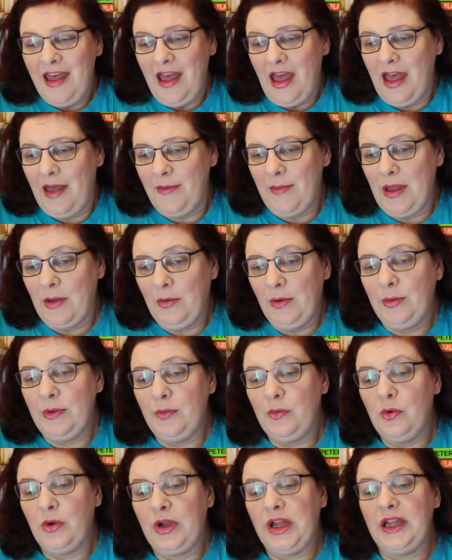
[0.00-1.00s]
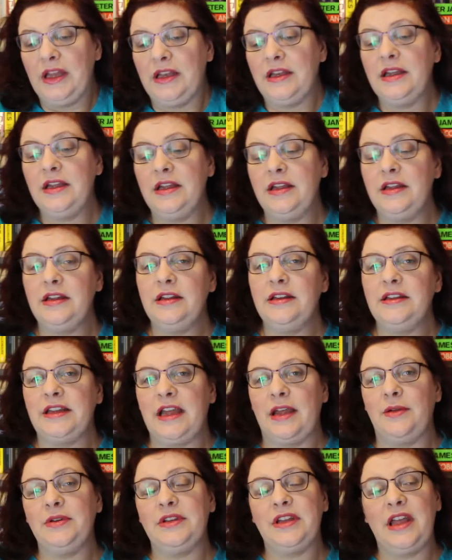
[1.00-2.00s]
Um, I will be walking
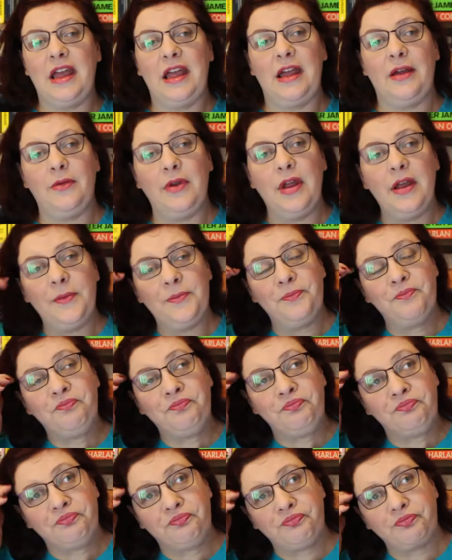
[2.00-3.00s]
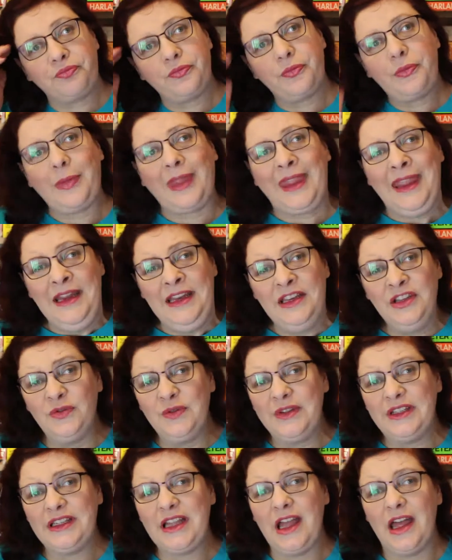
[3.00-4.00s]
downtown into
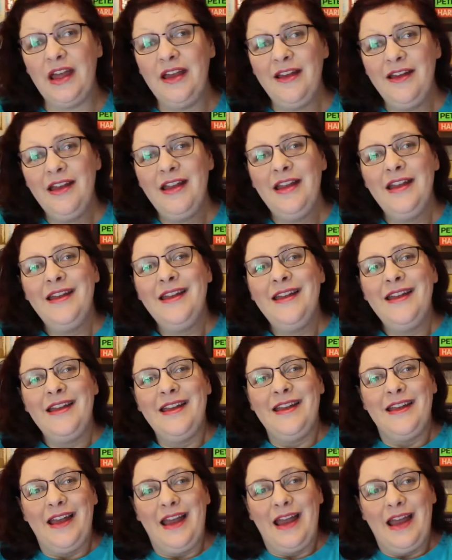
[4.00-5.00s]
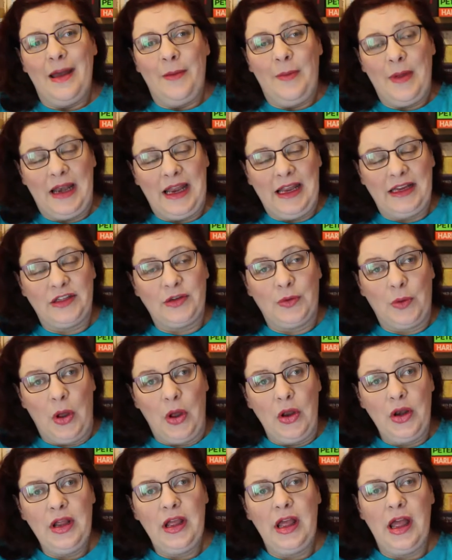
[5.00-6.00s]
Risca a bit later
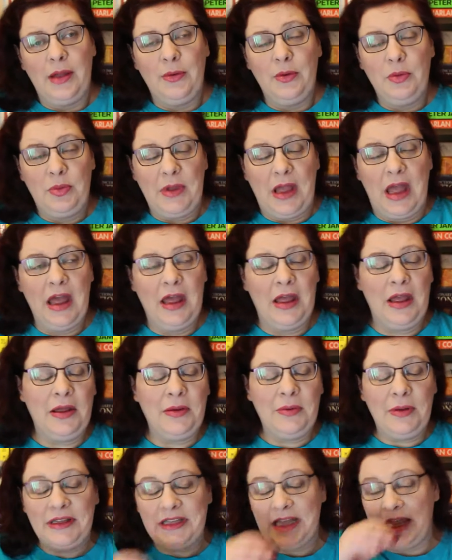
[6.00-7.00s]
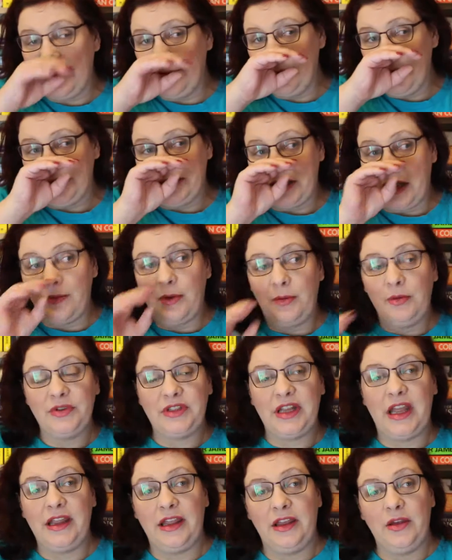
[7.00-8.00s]
on. I will be taking my time, I will
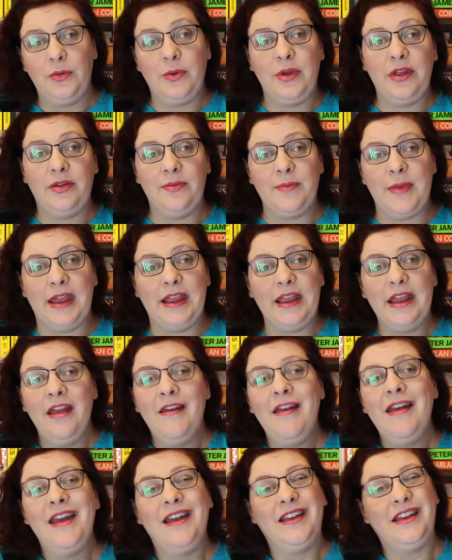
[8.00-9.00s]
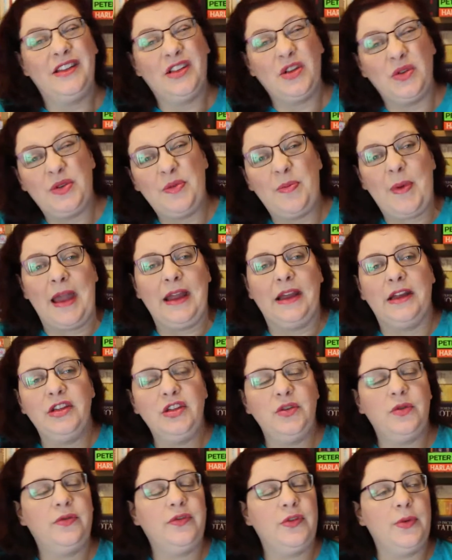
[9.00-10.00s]
take you with me. I need to go to the bank and
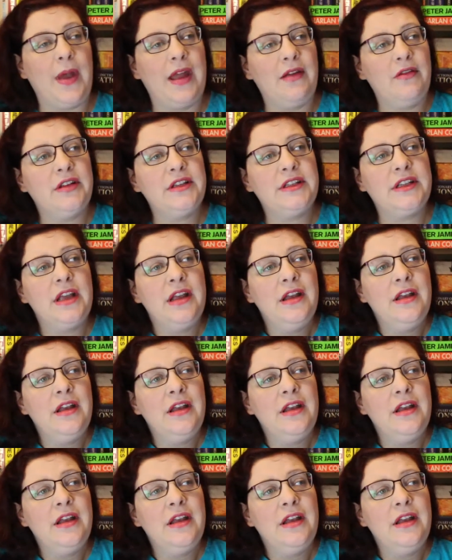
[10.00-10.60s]
do a few errands.